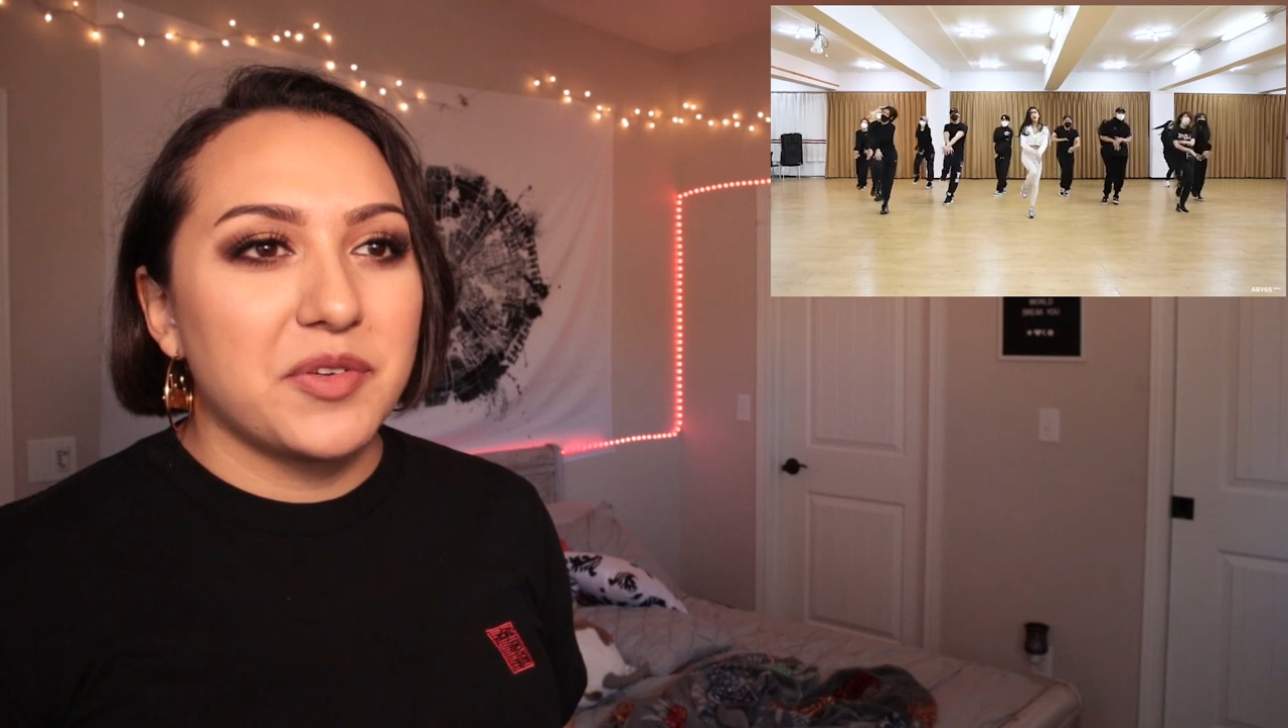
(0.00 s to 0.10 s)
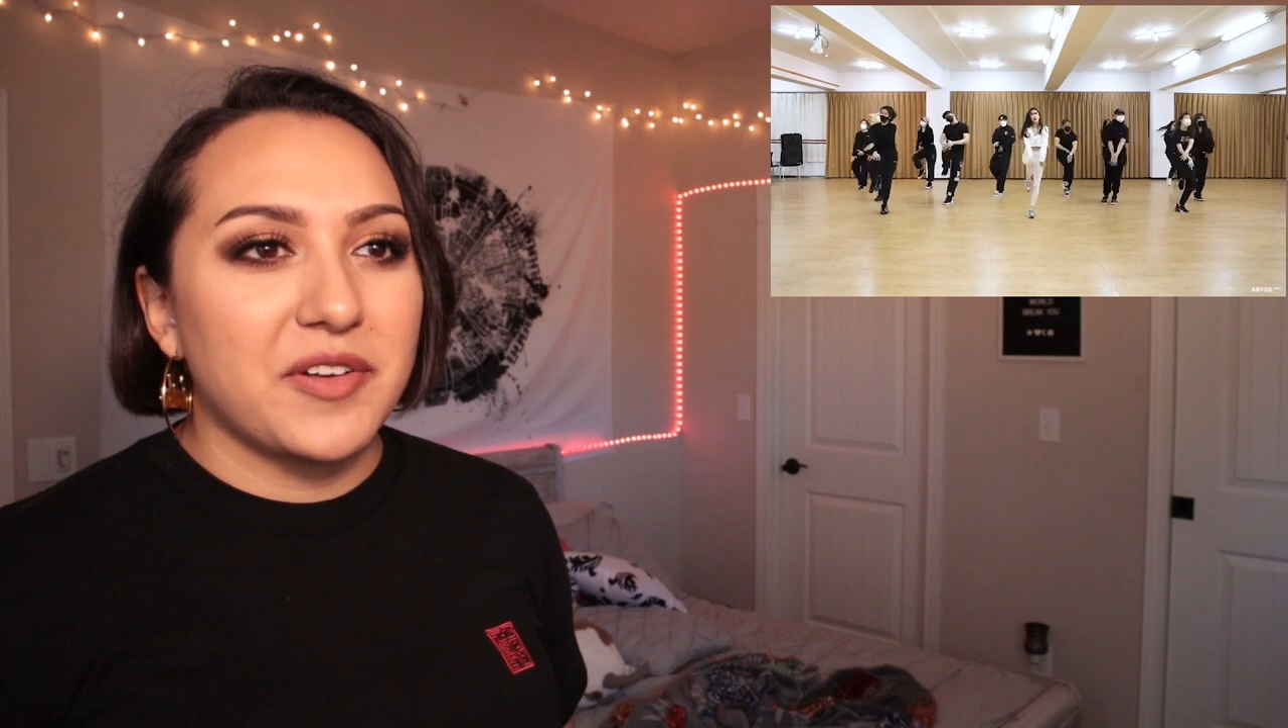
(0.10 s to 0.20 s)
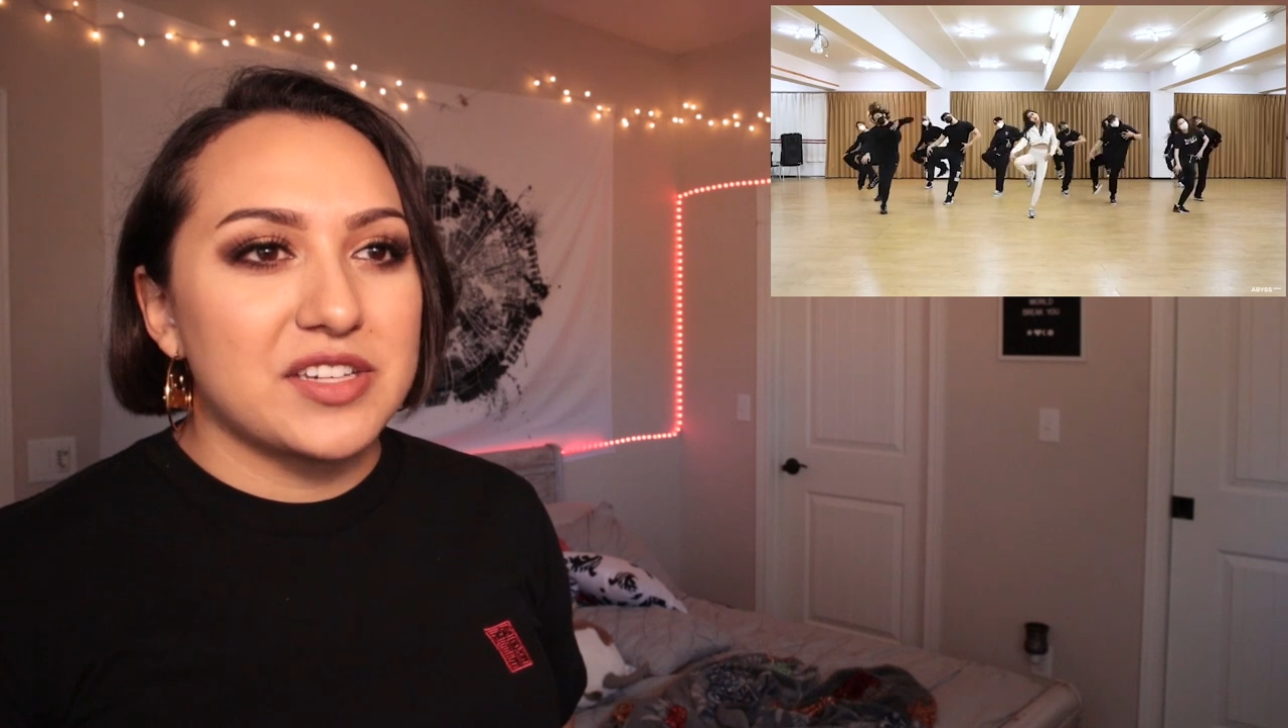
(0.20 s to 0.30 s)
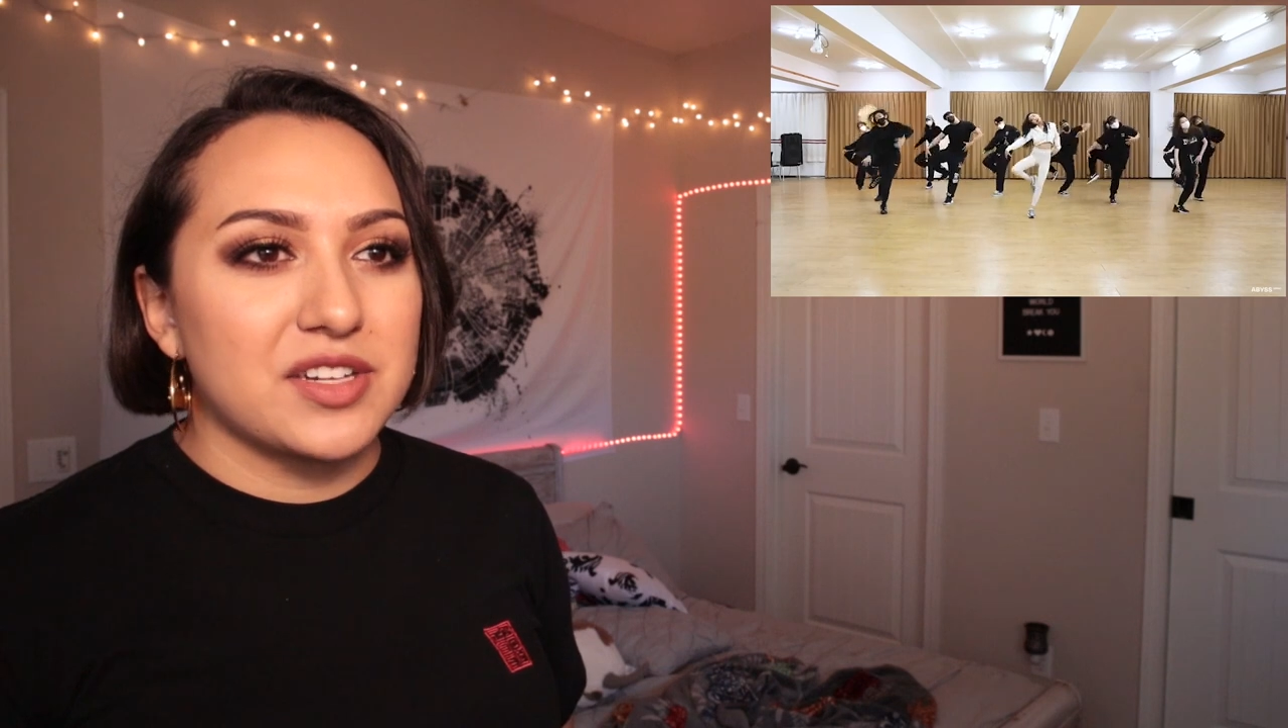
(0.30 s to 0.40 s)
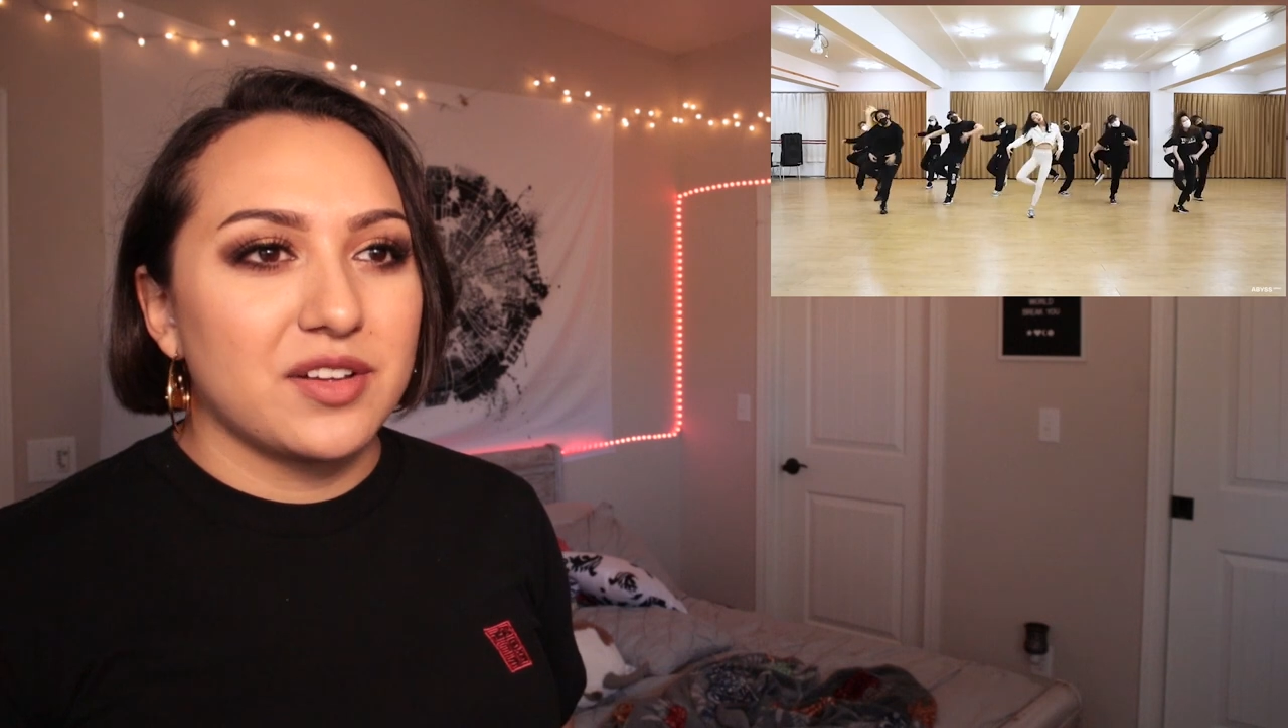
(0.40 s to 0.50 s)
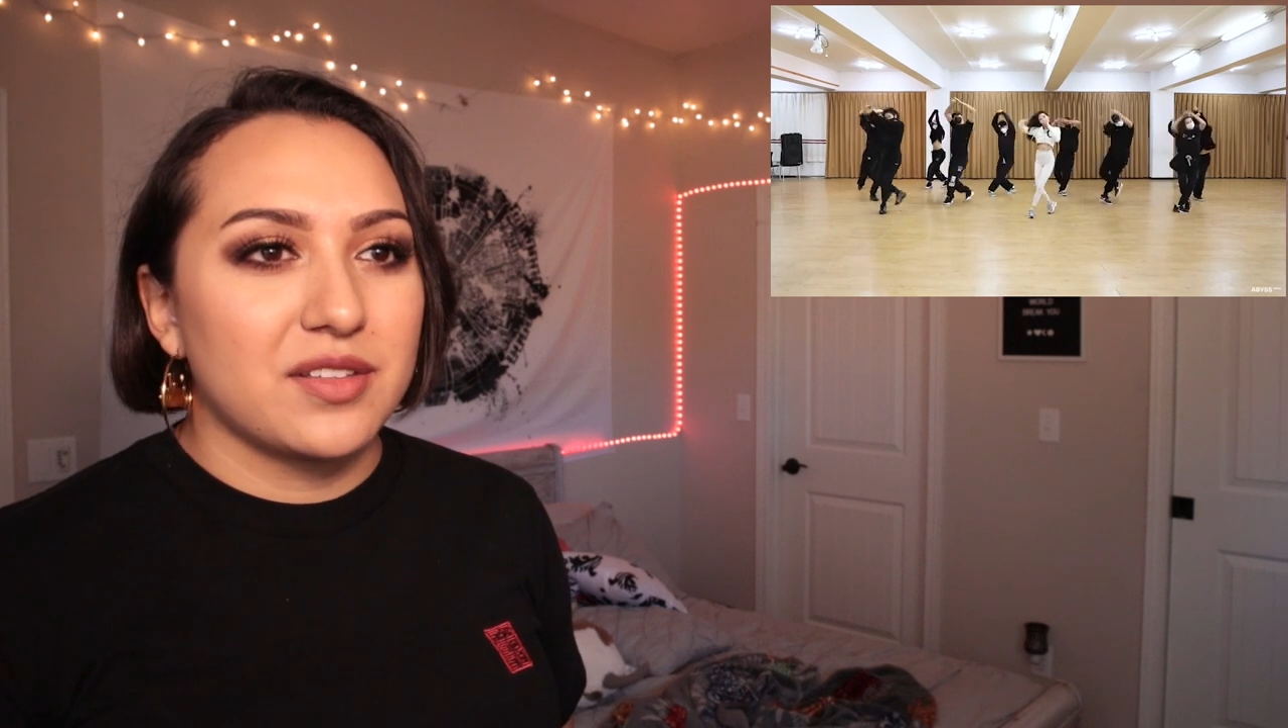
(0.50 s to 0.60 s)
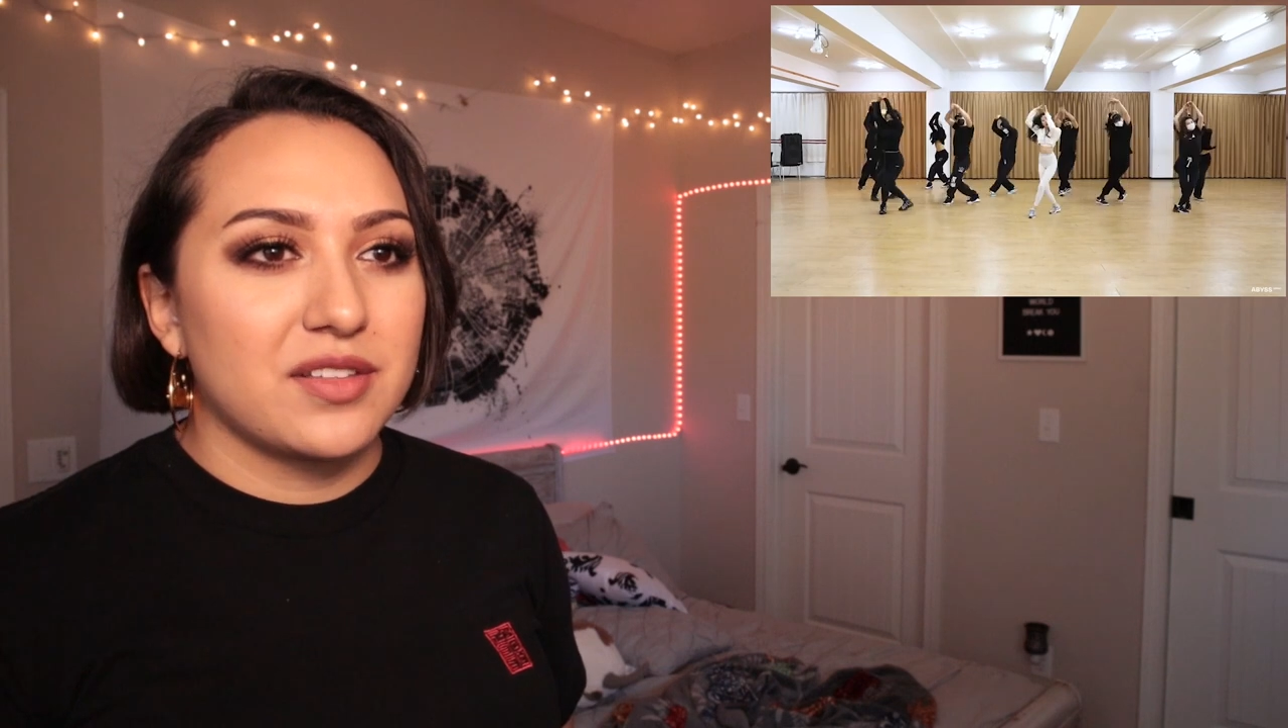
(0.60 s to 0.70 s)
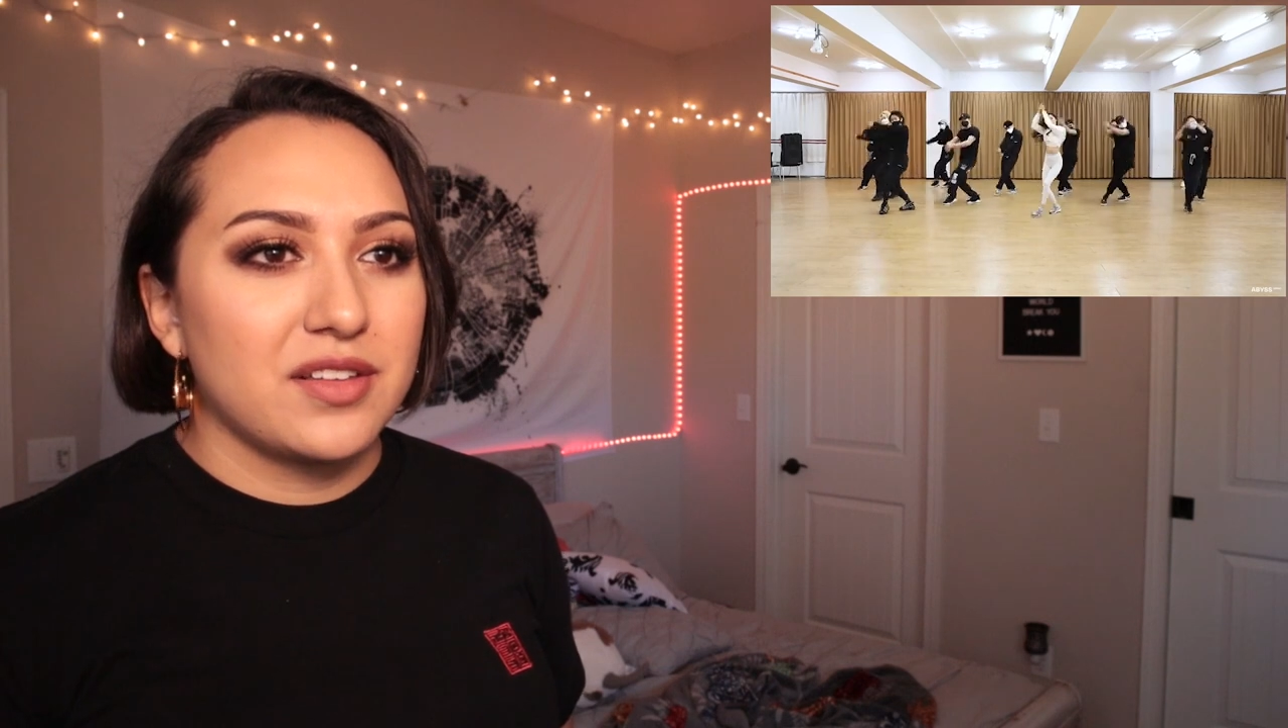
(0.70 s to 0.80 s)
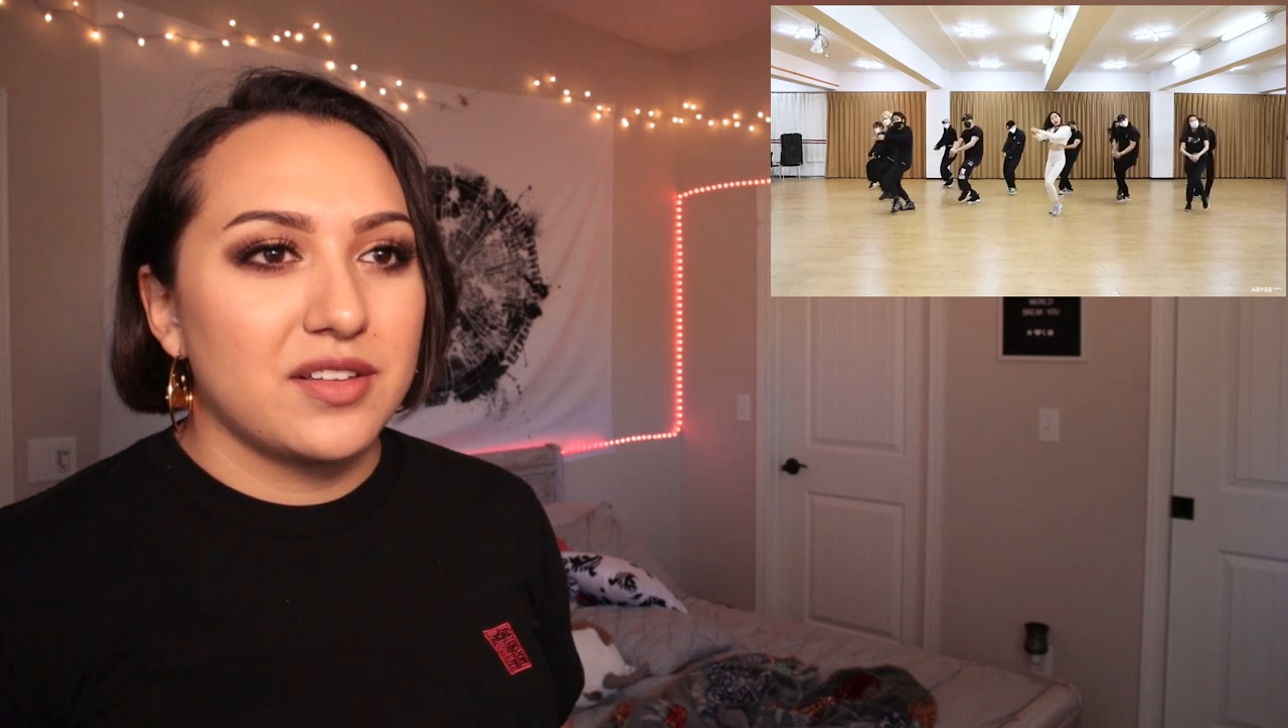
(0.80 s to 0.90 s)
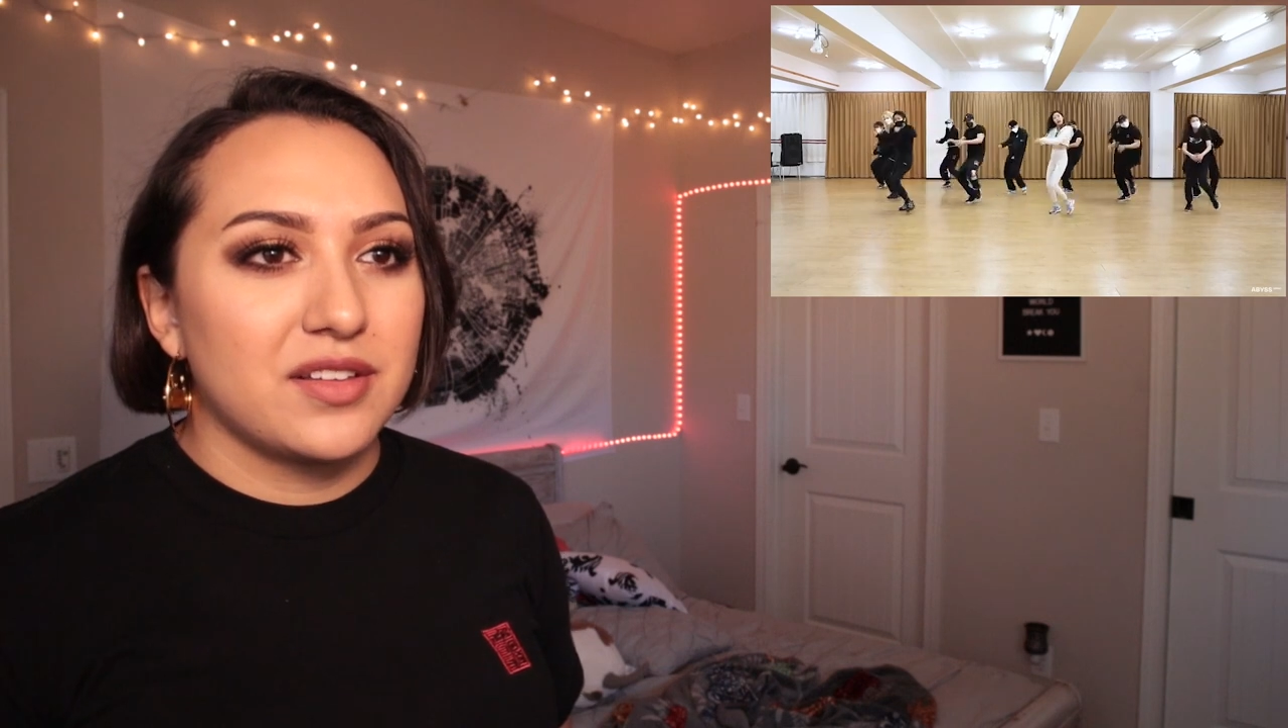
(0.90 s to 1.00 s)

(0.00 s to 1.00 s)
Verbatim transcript: professionals.